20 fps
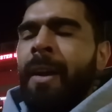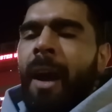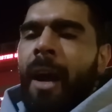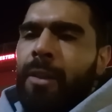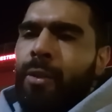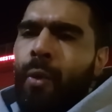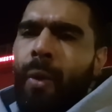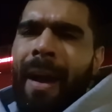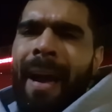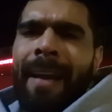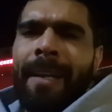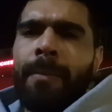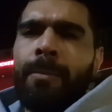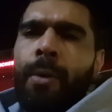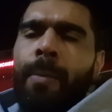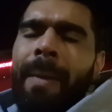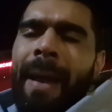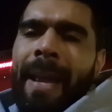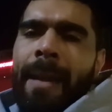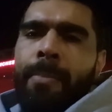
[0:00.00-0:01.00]
I thought
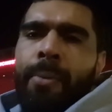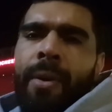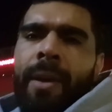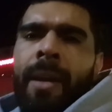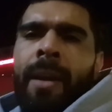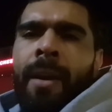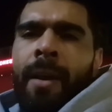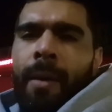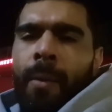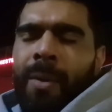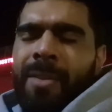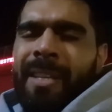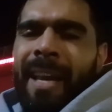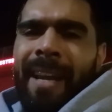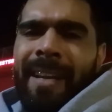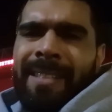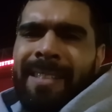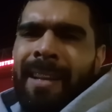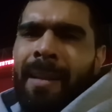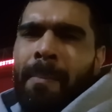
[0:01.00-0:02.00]
Hannibal Mabry was
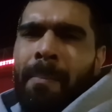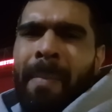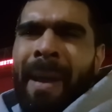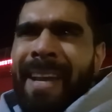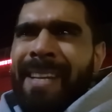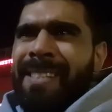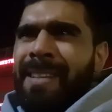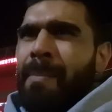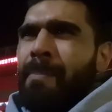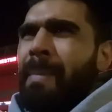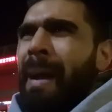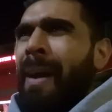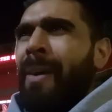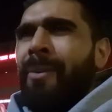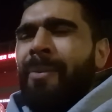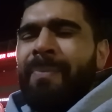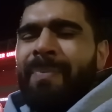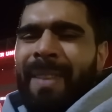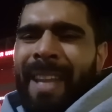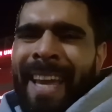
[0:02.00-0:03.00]
excellent. Mason
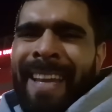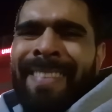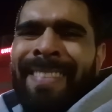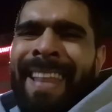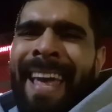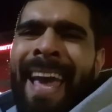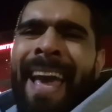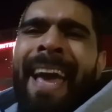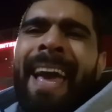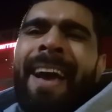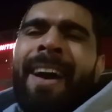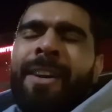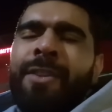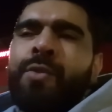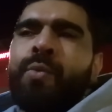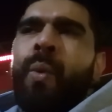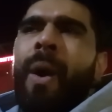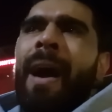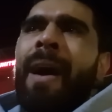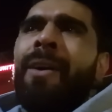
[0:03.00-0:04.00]
Mount in there
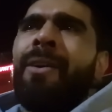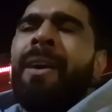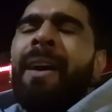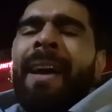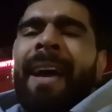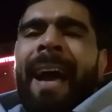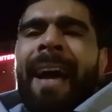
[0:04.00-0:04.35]
as well.